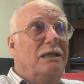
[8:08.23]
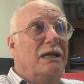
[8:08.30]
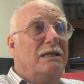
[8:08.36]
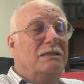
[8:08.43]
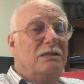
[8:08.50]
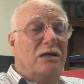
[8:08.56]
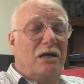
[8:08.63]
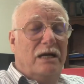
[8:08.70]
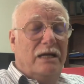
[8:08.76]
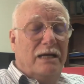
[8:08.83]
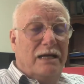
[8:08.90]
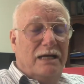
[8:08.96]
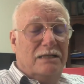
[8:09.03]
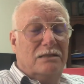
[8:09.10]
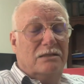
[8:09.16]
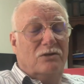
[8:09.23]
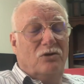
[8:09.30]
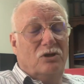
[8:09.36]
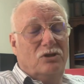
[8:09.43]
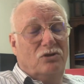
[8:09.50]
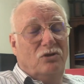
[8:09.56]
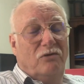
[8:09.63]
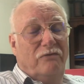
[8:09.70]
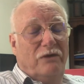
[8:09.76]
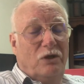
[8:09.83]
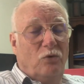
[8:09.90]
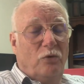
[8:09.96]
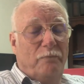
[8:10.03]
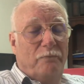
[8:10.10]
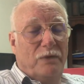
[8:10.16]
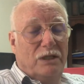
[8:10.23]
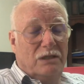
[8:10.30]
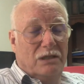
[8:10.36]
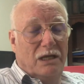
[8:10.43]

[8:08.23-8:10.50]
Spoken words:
as high as cost of equipment